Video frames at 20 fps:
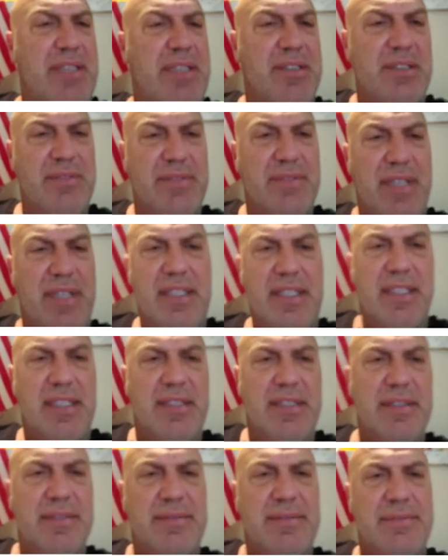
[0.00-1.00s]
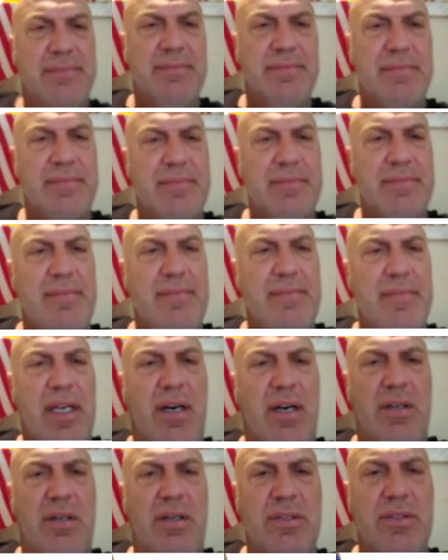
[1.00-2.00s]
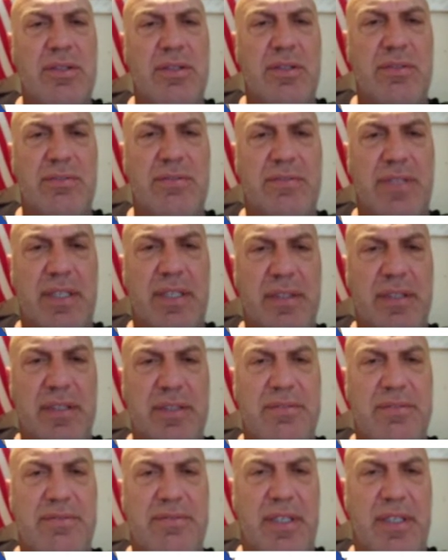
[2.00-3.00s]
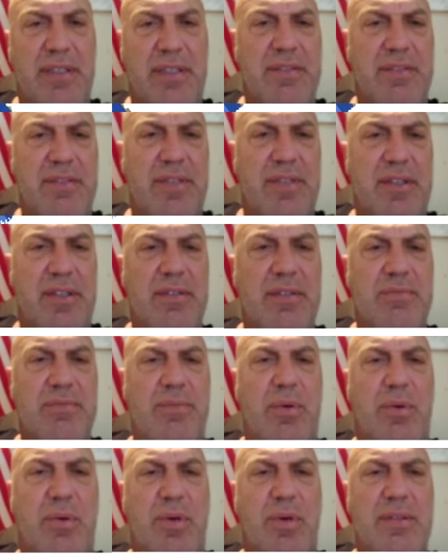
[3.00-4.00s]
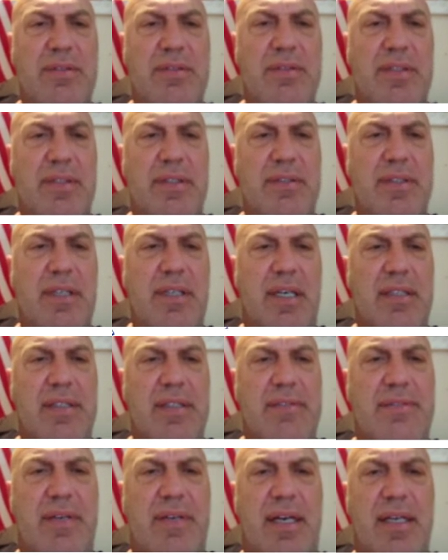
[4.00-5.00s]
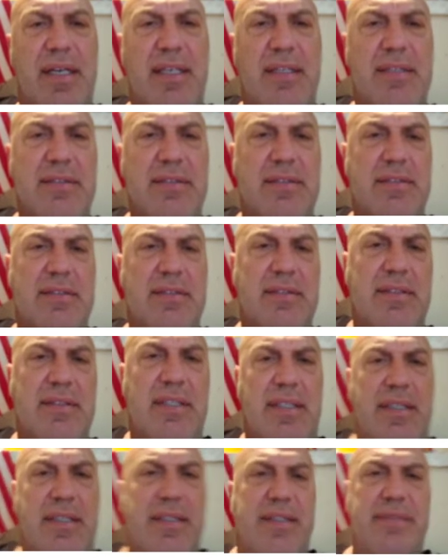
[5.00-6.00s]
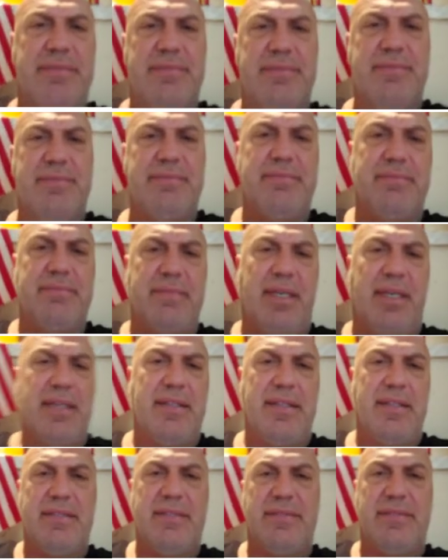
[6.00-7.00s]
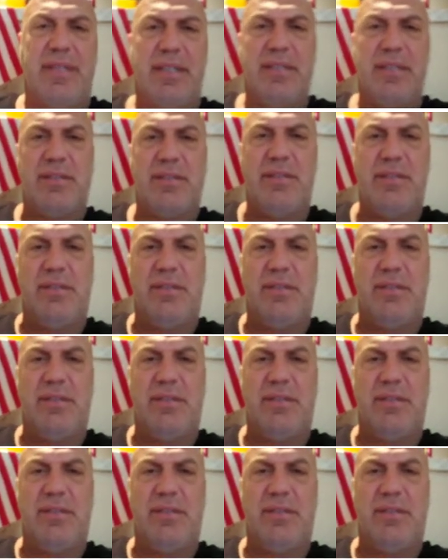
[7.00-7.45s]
Pennsylvania. Also, very, very, very important. You got Nevada. Uh, I think Nevada is